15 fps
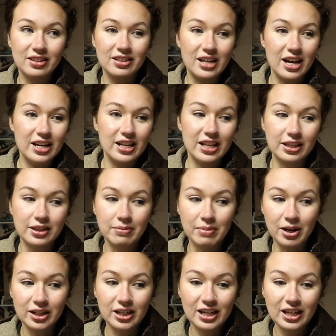kind of like the
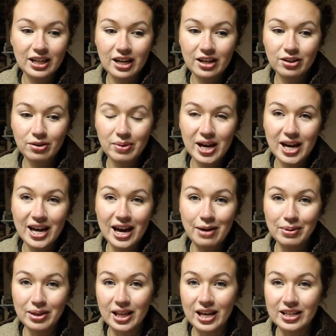marketing underway, I
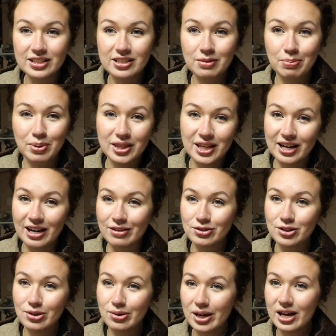would like to put that out
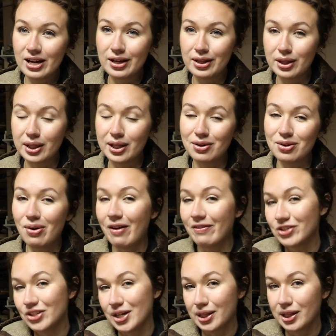to you guys so you have
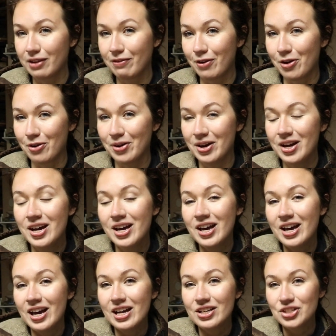a chance to vote,
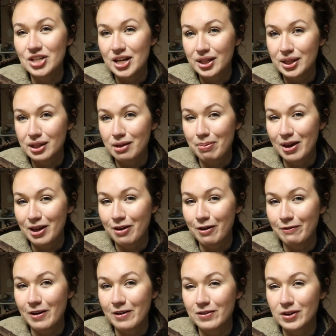a chance to pick
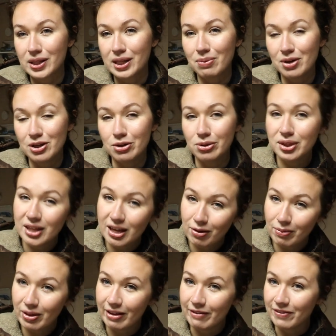your favorites and what you think
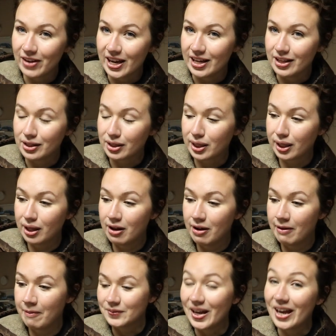will advance,
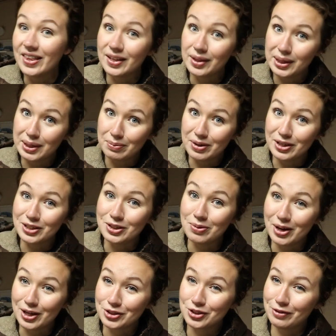and then see what you
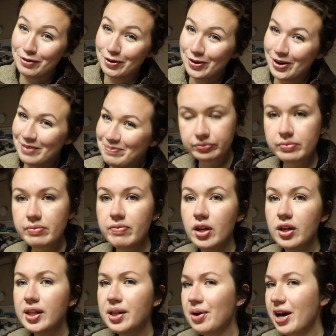actually vote on.
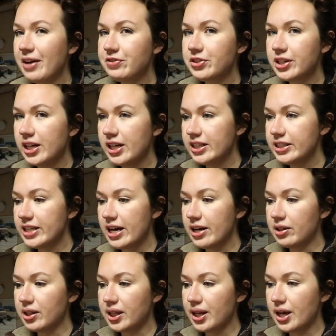So after cutting
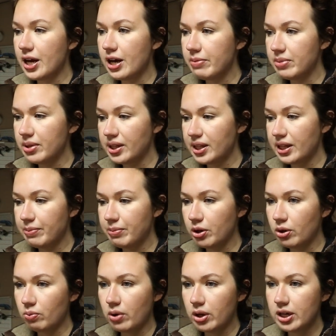down some
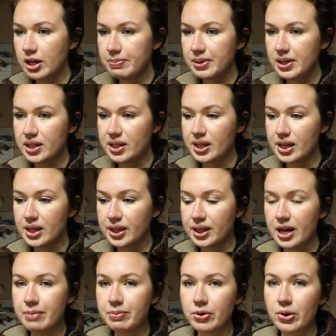slimmer walnut pieces,
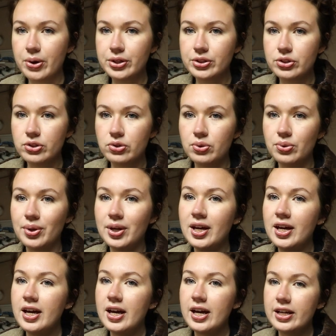I'm going to
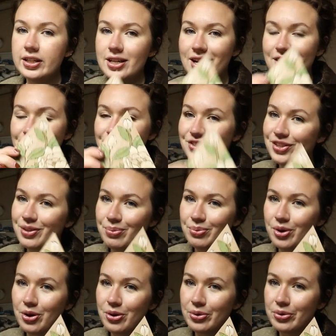attach the
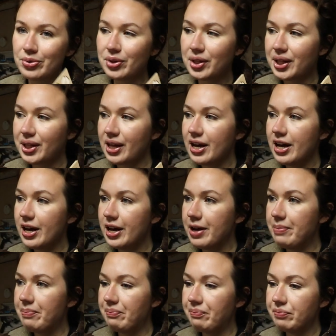rose
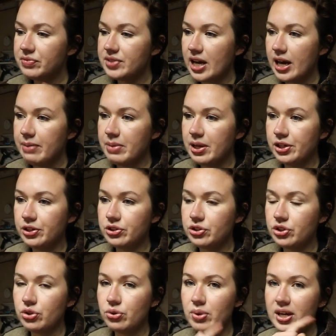diamond
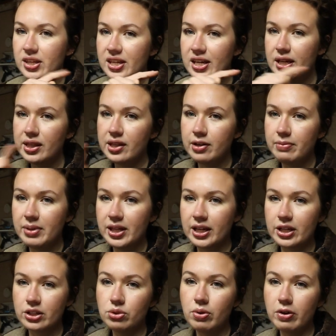to, I think it's going to be
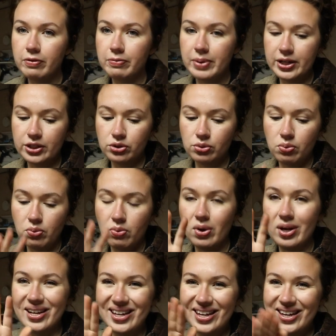like a 12 by
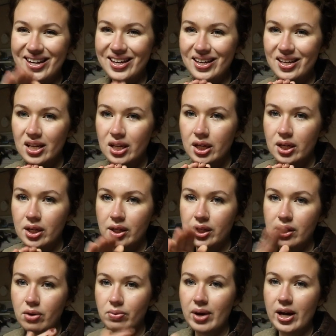20,
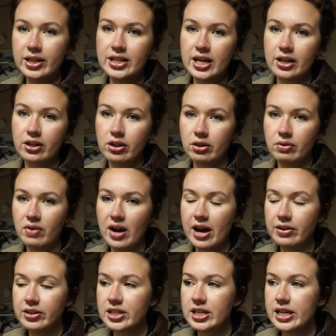so a rectangle
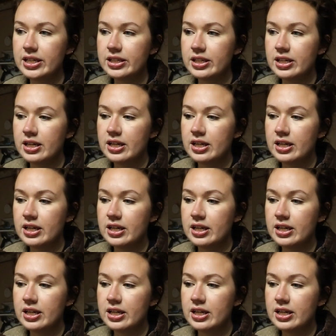around it,